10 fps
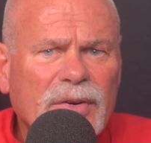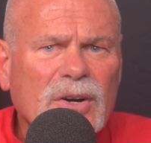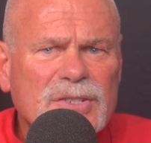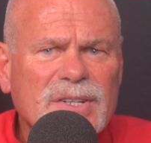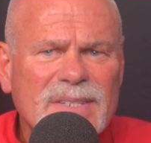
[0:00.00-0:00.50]
you're
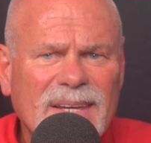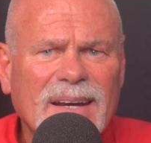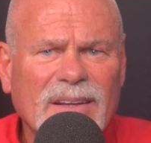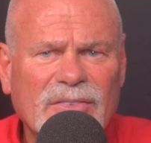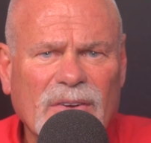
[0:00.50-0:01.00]
just
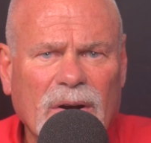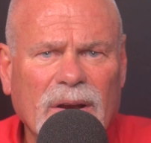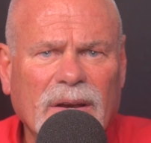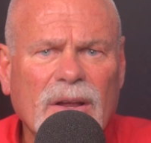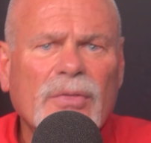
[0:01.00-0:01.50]
getting
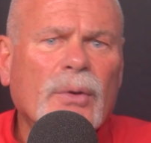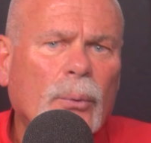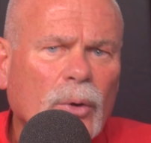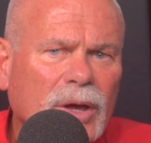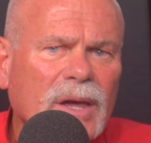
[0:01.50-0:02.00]
started, the
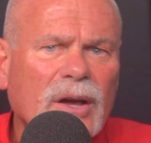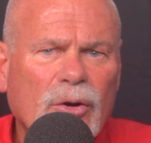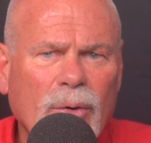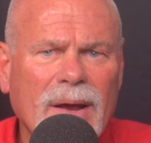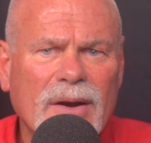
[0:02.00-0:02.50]
rookie and
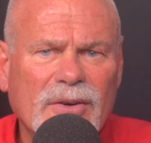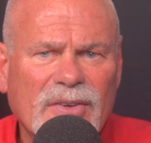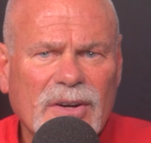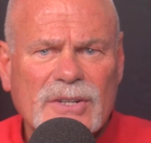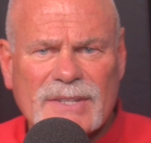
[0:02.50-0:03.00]
creator
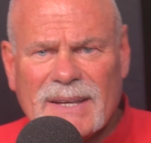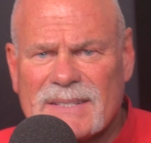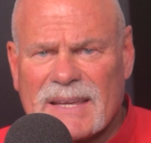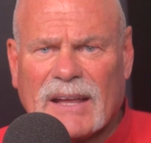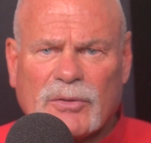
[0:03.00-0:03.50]
tiers
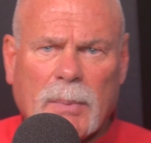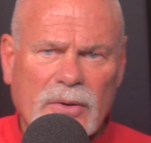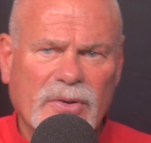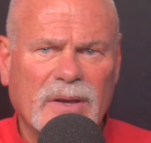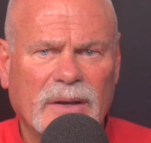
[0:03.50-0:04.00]
inside
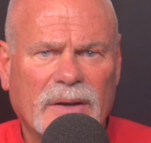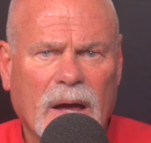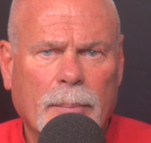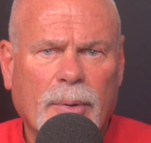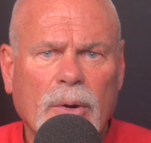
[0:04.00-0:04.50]

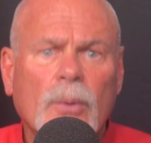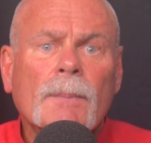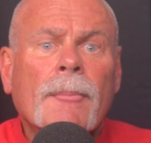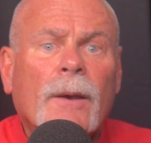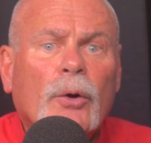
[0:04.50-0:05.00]
SponsorKit.pro
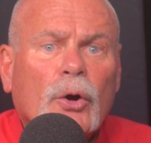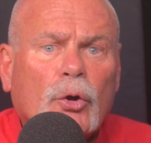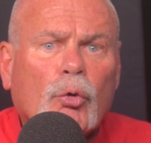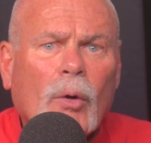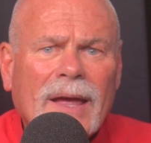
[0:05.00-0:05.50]
are a
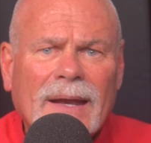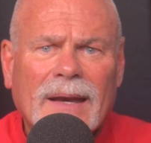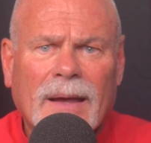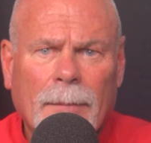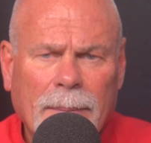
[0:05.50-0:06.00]
great
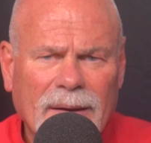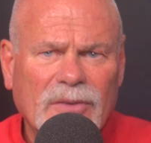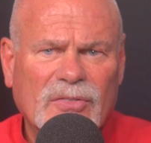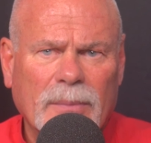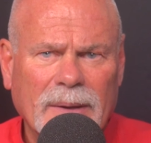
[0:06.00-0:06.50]

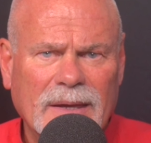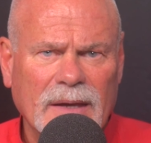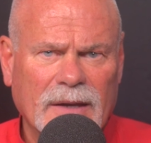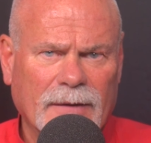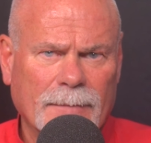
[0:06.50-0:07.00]
place to
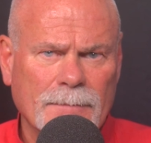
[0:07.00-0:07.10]
begin.